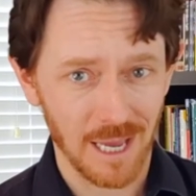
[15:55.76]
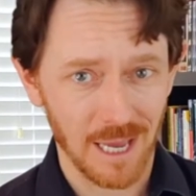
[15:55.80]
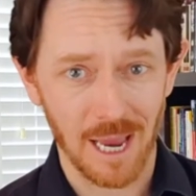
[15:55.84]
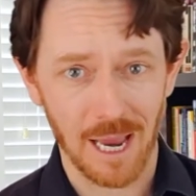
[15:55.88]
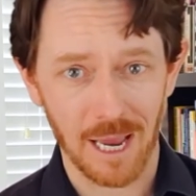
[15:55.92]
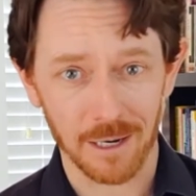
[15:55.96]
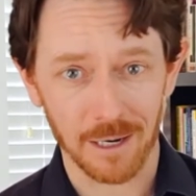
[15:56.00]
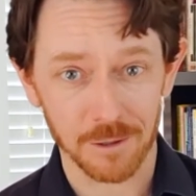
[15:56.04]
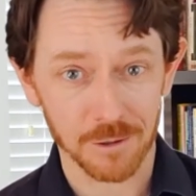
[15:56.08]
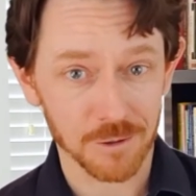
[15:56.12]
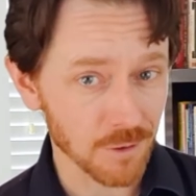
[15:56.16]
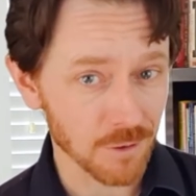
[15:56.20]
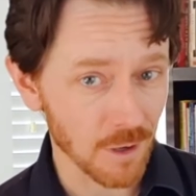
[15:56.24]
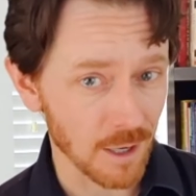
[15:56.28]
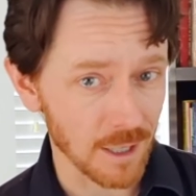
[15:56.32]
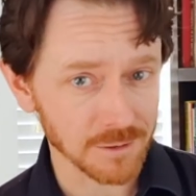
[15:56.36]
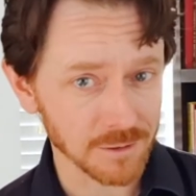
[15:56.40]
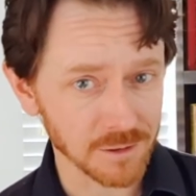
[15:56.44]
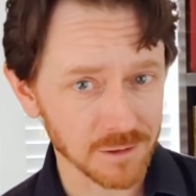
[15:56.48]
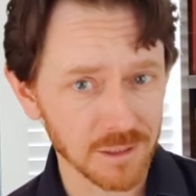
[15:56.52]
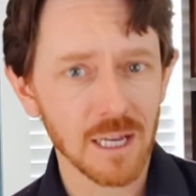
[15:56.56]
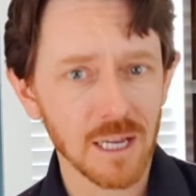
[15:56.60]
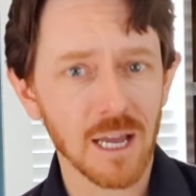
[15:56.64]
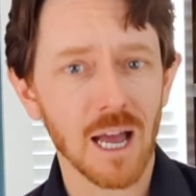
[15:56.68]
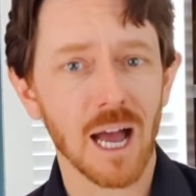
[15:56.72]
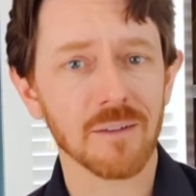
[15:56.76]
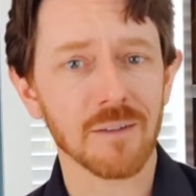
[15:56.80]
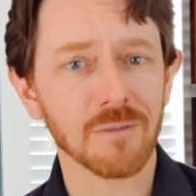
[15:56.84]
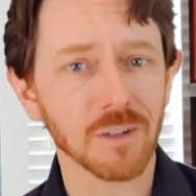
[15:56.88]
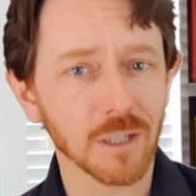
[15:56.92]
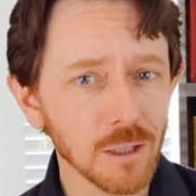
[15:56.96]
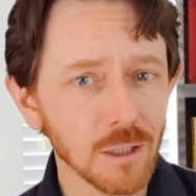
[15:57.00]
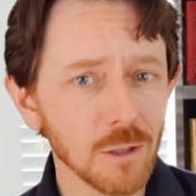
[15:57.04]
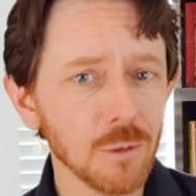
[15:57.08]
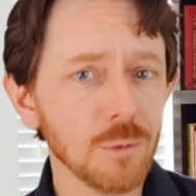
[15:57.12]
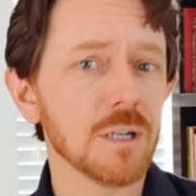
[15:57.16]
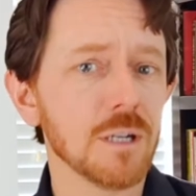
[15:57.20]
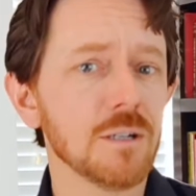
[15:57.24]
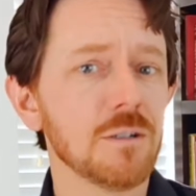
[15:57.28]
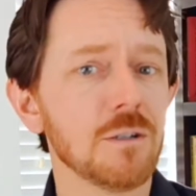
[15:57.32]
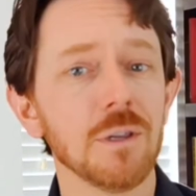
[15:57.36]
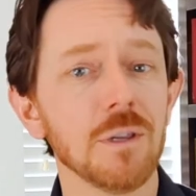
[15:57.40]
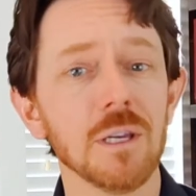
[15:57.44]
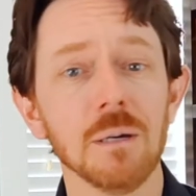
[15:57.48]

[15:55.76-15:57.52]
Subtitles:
and trust, I've alluded to